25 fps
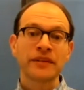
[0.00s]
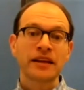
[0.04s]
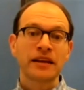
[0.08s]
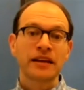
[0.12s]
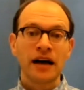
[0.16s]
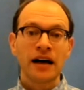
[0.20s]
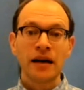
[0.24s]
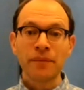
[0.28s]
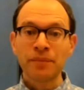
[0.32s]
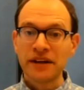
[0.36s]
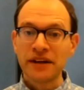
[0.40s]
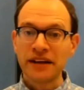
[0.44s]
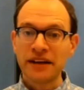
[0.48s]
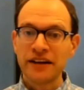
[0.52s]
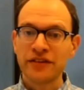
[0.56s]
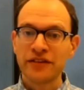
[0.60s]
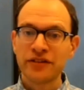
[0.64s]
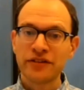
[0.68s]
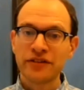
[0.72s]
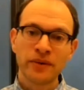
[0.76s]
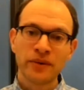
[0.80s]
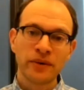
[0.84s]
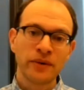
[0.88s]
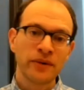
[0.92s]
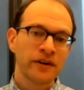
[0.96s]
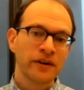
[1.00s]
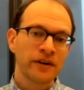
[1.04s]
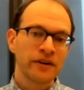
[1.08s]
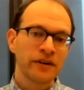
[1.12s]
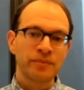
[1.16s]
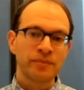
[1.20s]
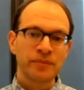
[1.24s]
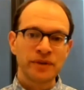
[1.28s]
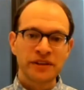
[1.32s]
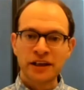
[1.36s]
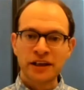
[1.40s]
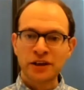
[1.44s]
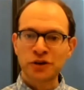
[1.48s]
companies or
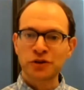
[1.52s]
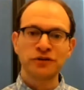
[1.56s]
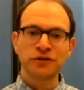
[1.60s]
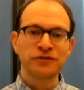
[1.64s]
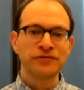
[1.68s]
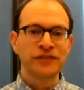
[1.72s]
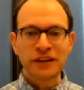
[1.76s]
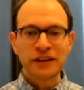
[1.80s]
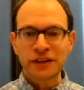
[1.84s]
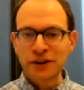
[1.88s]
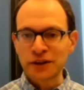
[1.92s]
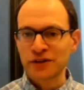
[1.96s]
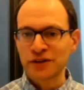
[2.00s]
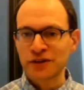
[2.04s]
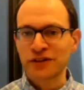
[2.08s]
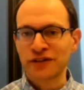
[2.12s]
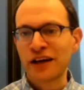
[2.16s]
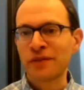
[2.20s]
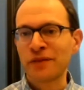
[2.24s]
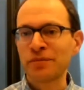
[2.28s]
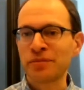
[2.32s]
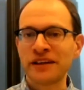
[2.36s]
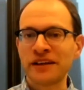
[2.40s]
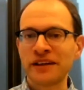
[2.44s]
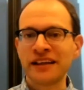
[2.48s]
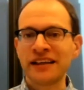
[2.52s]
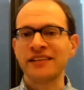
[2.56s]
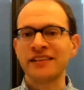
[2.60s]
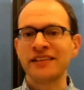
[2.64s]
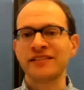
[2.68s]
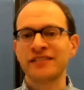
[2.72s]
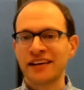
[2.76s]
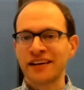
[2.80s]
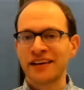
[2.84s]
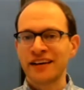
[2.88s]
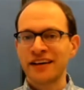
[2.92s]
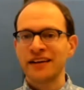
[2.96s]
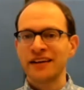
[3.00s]
potential funders of companies
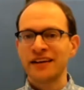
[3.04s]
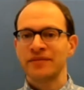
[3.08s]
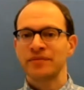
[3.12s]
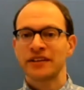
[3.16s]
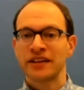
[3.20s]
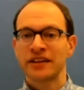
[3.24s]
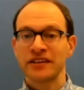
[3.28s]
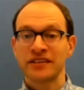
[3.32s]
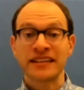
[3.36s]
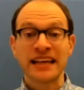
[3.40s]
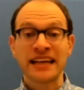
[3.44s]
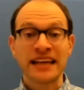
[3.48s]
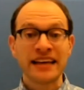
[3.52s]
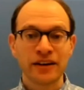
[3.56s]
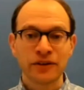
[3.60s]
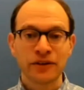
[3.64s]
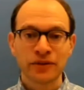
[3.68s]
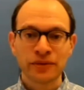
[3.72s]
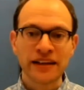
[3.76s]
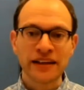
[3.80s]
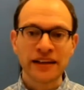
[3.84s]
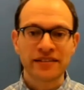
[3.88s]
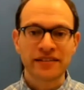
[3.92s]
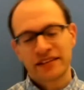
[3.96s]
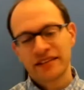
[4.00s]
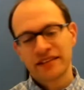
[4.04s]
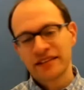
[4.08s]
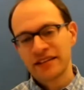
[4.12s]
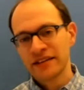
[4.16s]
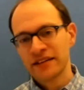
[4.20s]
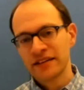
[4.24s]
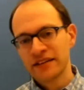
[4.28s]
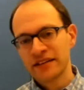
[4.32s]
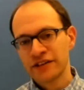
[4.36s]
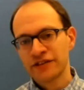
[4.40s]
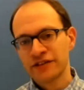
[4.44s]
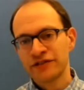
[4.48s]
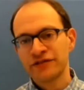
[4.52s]
to take a risk
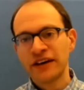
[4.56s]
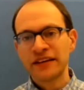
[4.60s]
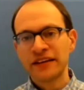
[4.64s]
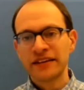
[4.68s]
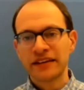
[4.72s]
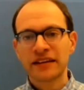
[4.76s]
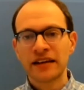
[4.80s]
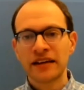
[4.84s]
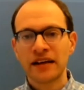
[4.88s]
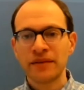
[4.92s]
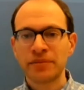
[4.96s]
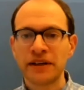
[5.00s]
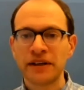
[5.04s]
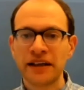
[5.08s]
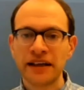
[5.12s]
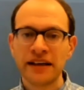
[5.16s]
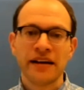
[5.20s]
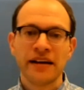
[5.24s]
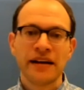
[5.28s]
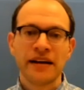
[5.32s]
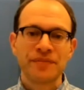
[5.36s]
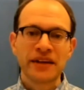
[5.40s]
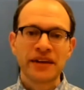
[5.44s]
to fund a company